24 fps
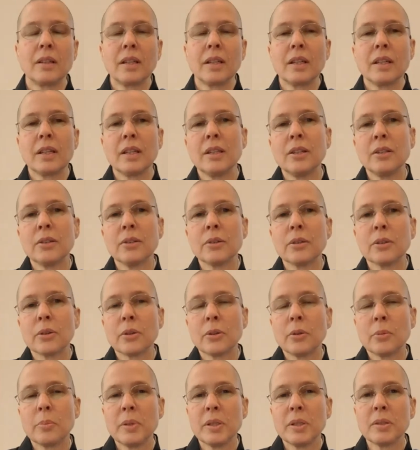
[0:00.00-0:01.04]
Here, O
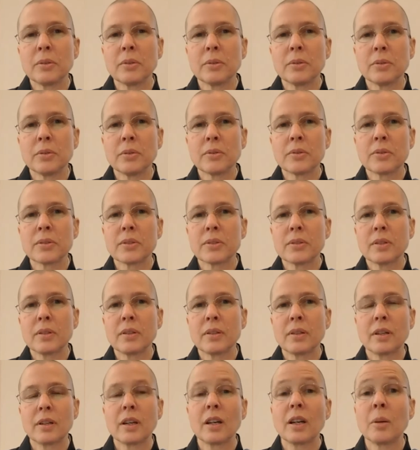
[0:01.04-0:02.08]
bhikkhus,
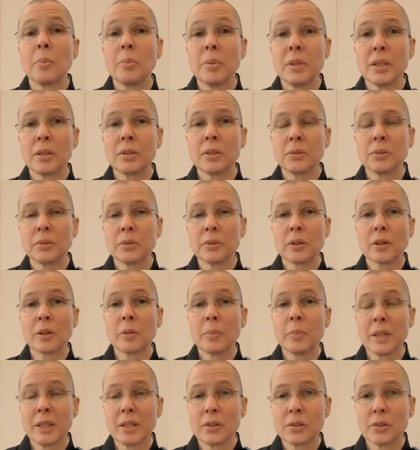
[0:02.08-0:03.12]
a bhikkhu or a
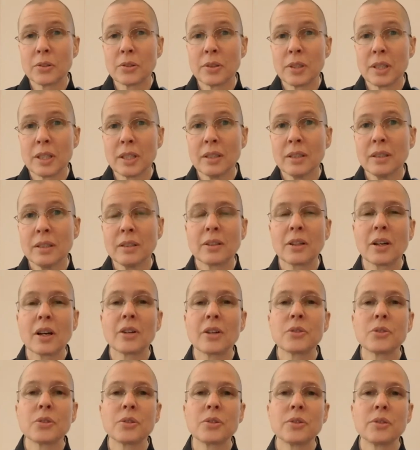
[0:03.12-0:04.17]
bhikshuni, gone
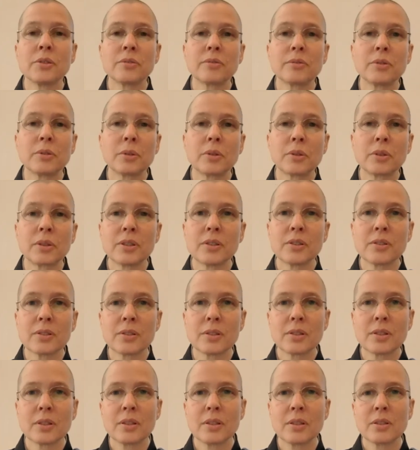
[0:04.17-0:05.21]
to the forest,
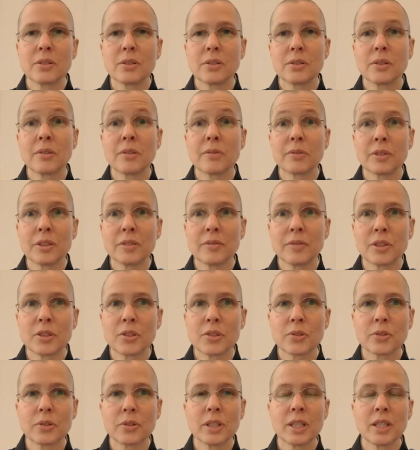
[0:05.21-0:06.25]
to the foot of a
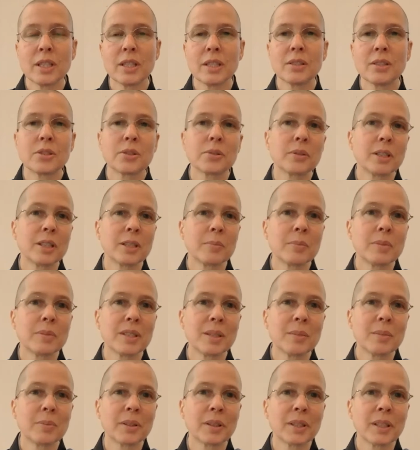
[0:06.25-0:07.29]
tree, to an
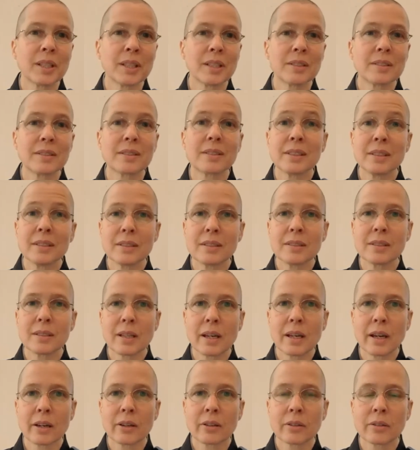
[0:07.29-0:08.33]
empty place, sits
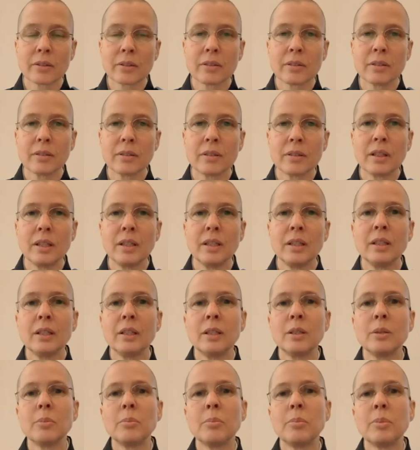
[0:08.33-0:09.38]
down,
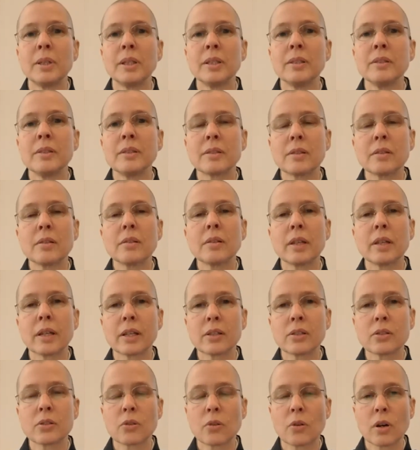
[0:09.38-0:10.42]
bends their
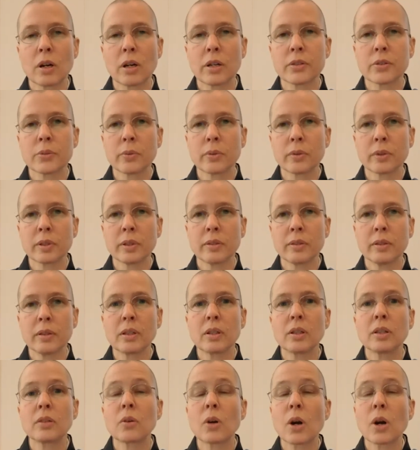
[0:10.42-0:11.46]
legs
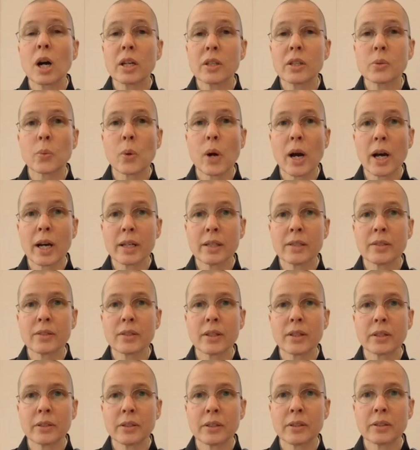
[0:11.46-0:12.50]
crosswise
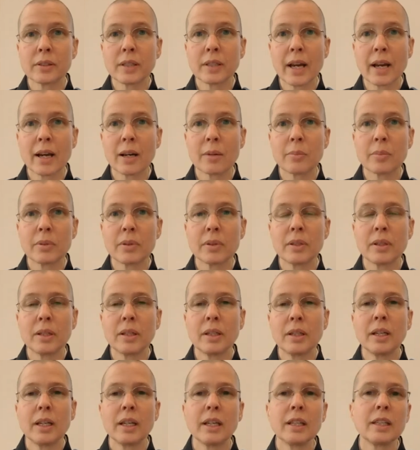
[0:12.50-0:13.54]
on their lap,
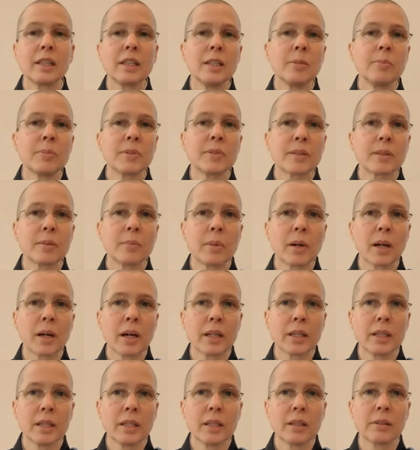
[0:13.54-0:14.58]
and keeps the
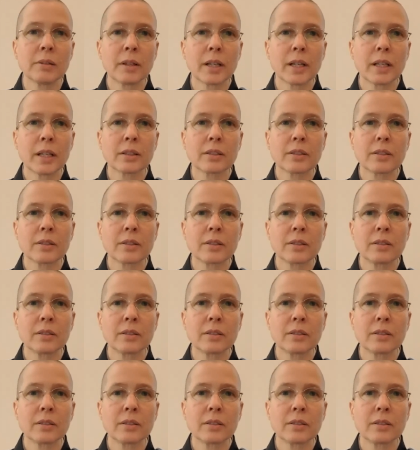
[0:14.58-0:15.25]
body erect,